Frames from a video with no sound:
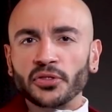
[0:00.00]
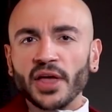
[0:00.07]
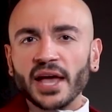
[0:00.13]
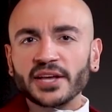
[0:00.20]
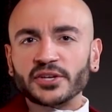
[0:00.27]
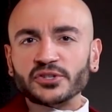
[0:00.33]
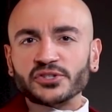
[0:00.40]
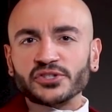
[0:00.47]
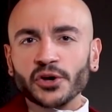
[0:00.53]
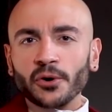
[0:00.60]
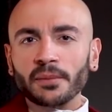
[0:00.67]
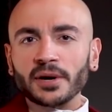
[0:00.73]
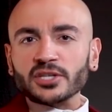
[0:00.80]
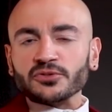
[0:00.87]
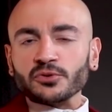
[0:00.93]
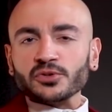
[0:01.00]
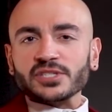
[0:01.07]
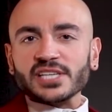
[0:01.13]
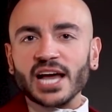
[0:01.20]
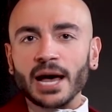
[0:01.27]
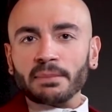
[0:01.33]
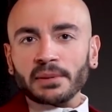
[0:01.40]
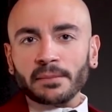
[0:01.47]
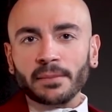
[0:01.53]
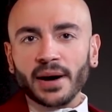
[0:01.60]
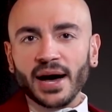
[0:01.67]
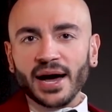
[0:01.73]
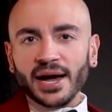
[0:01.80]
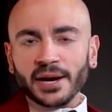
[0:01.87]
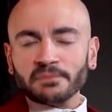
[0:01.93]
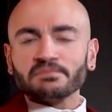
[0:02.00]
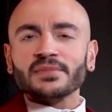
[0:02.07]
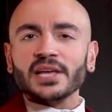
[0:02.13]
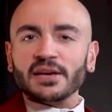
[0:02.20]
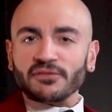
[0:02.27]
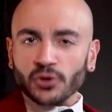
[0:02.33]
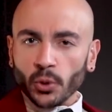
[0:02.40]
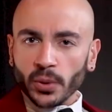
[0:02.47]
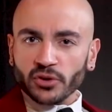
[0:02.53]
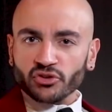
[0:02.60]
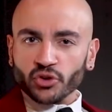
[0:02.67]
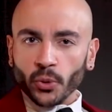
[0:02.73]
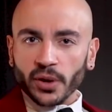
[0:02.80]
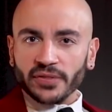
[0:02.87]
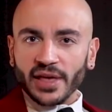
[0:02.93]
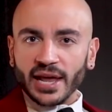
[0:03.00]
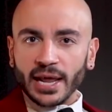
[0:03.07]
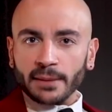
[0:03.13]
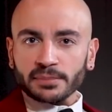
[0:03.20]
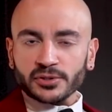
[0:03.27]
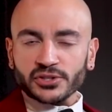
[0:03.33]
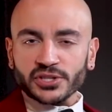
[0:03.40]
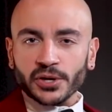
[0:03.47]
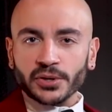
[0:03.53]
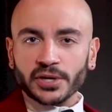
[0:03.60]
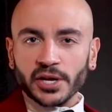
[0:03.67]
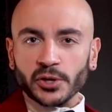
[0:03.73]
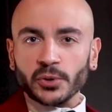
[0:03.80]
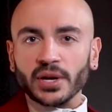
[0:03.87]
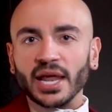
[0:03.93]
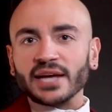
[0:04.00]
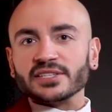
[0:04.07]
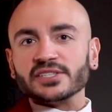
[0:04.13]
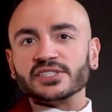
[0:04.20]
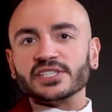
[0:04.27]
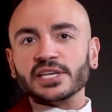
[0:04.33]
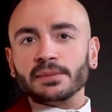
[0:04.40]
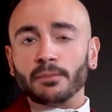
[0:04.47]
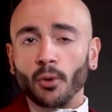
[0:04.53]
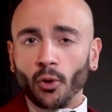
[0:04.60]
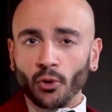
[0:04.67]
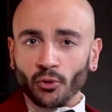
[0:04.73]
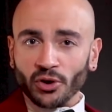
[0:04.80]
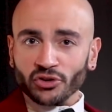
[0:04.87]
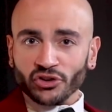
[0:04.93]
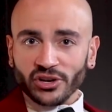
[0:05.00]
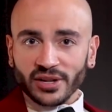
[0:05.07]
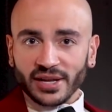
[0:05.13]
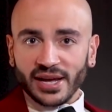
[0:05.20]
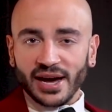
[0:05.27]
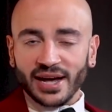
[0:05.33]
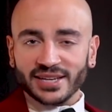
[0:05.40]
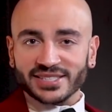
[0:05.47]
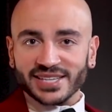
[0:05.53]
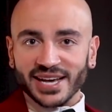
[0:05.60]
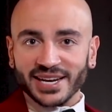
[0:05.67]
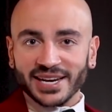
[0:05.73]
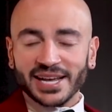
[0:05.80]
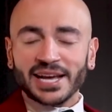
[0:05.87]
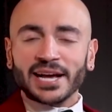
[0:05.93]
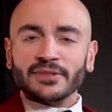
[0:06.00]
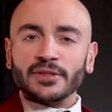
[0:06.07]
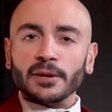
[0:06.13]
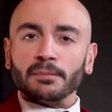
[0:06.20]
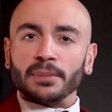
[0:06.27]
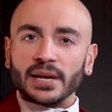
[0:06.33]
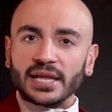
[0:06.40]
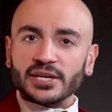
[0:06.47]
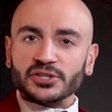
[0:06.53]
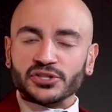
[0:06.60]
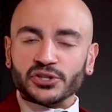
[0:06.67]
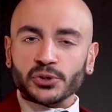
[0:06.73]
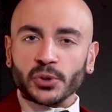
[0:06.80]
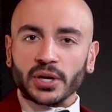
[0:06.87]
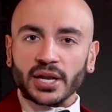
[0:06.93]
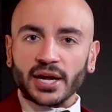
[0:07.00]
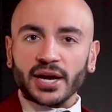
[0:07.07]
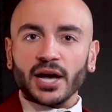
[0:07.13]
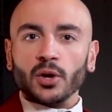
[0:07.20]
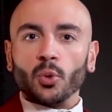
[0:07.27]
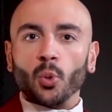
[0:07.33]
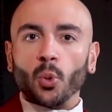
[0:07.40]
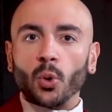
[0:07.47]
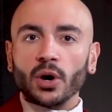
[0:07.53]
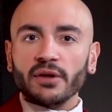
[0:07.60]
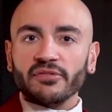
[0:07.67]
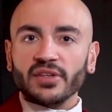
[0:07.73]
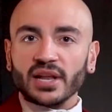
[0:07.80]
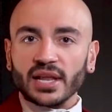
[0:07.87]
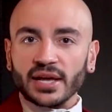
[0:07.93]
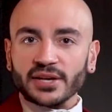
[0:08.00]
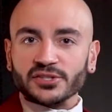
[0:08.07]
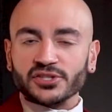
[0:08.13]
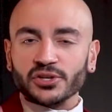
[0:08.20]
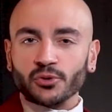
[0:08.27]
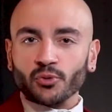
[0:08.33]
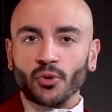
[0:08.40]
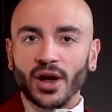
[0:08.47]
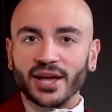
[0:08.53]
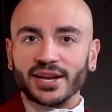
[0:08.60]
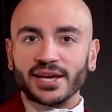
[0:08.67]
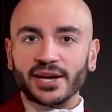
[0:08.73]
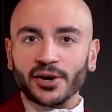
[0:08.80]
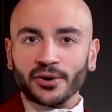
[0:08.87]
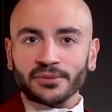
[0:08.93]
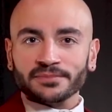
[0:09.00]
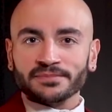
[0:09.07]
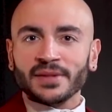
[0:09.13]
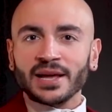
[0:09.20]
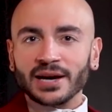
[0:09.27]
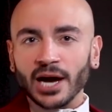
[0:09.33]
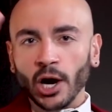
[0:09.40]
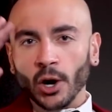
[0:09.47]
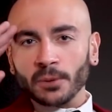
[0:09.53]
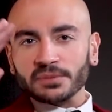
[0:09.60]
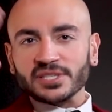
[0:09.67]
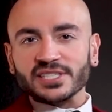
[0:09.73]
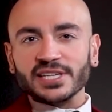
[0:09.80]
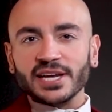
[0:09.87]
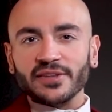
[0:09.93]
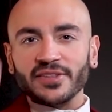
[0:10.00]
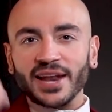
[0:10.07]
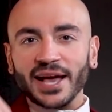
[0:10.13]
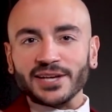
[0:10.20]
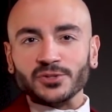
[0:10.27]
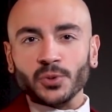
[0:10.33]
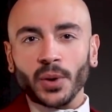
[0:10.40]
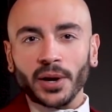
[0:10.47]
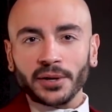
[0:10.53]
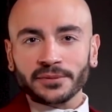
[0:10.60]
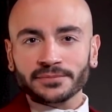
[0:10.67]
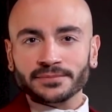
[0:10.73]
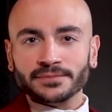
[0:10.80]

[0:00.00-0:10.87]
Thank you so much for stopping by. If you enjoyed that episode and you'd like to see more original content, then please do click on one of the links right here. I hope to see you in the next one.